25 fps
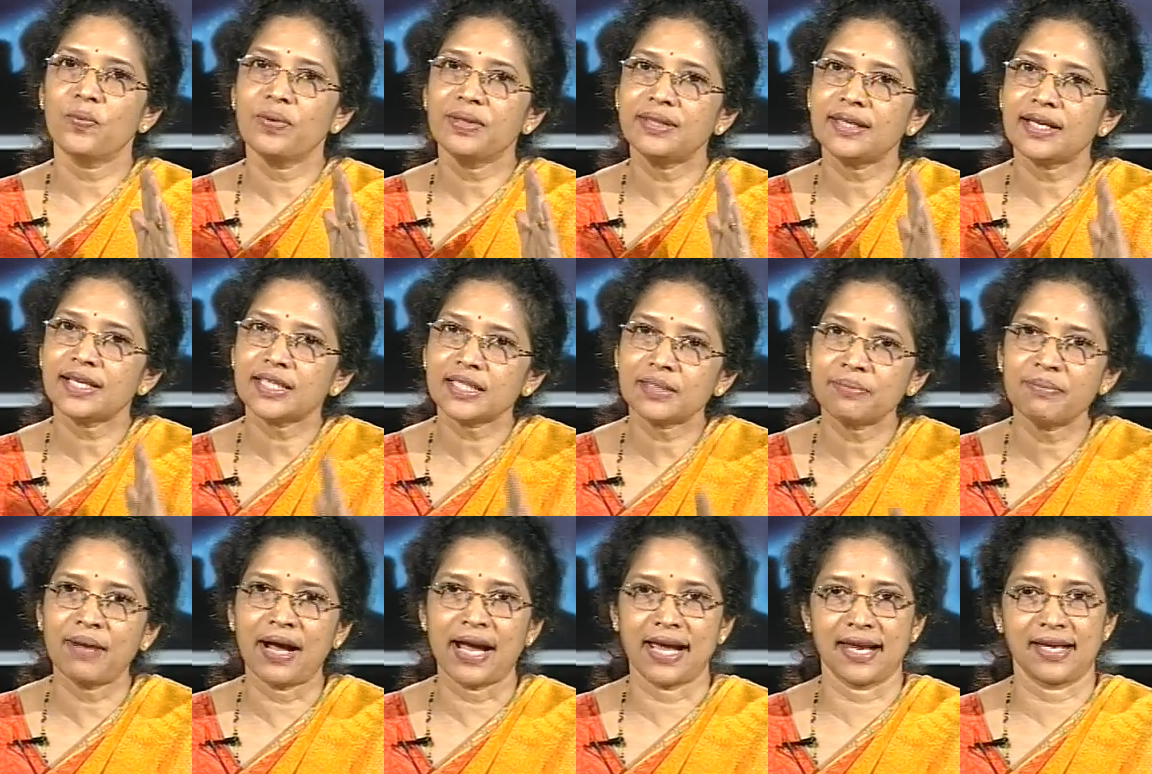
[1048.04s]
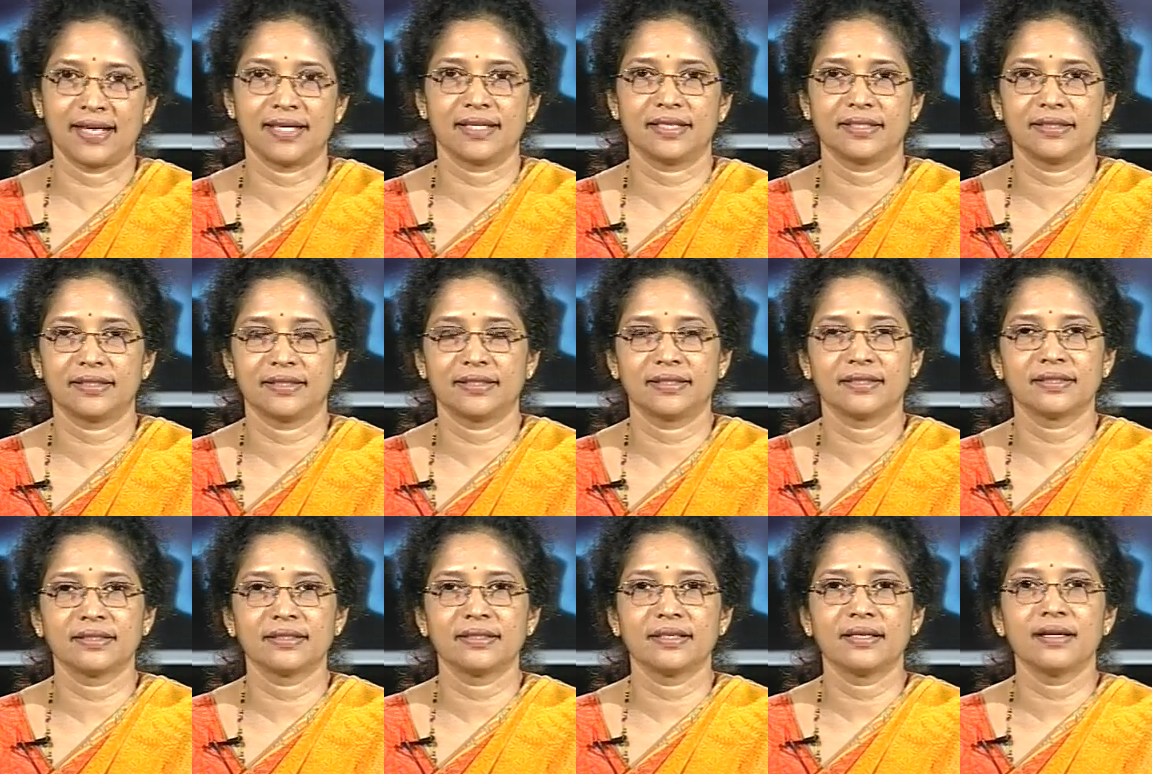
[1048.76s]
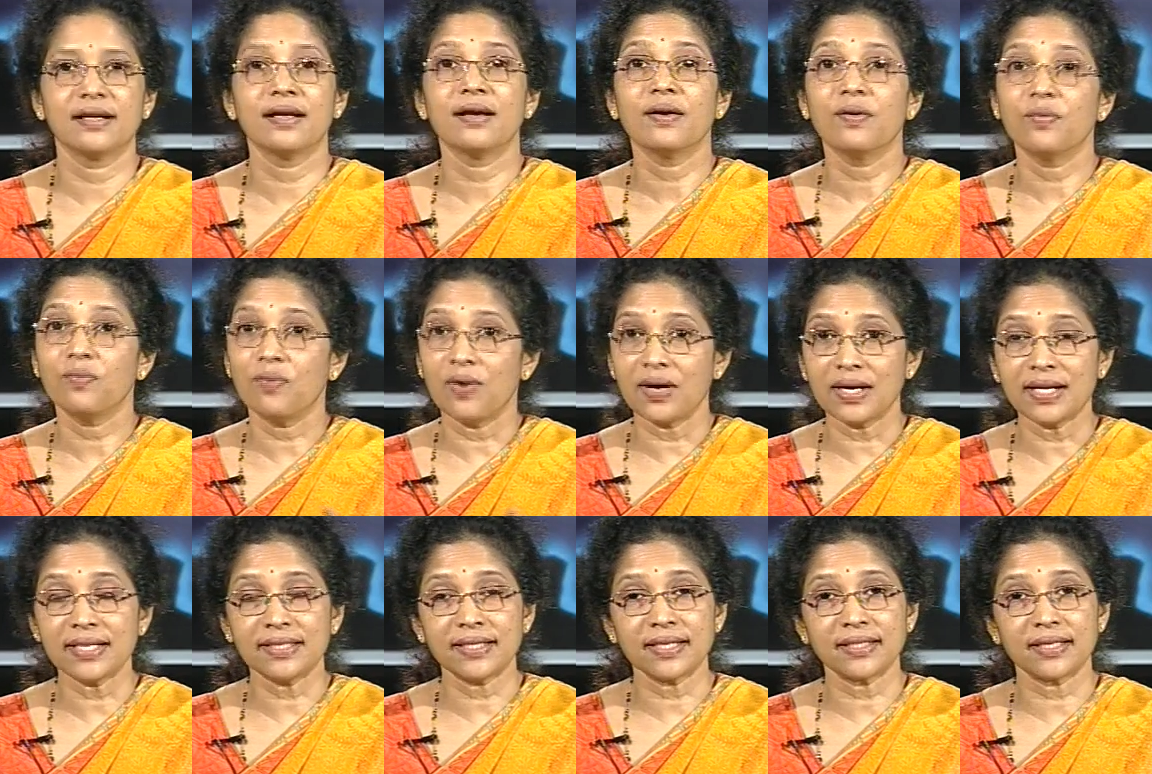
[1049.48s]
with a smile.
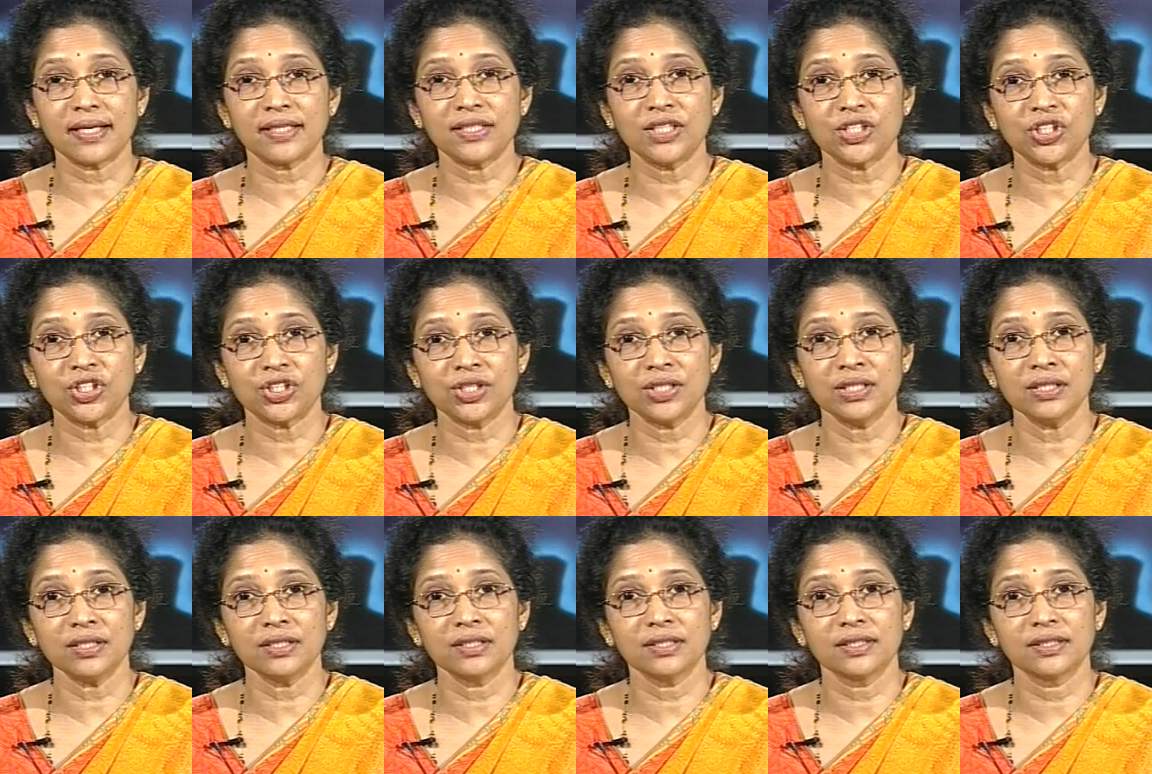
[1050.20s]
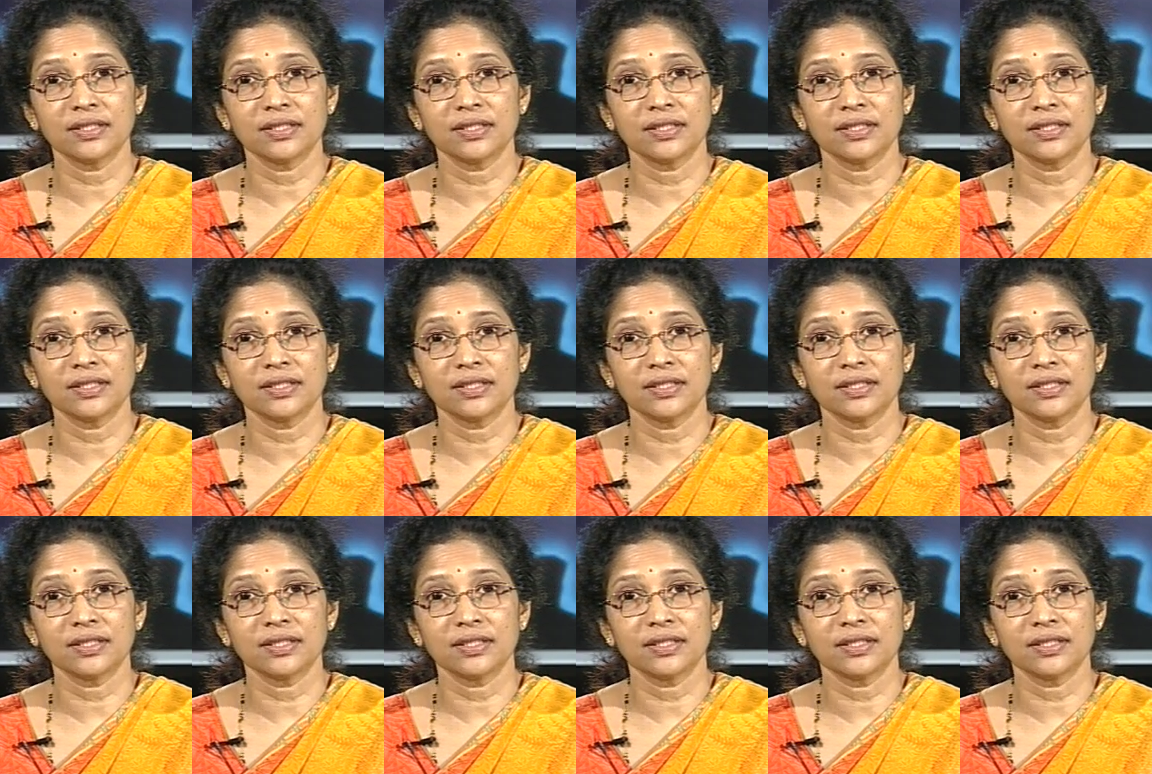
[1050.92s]
What is the suggestion?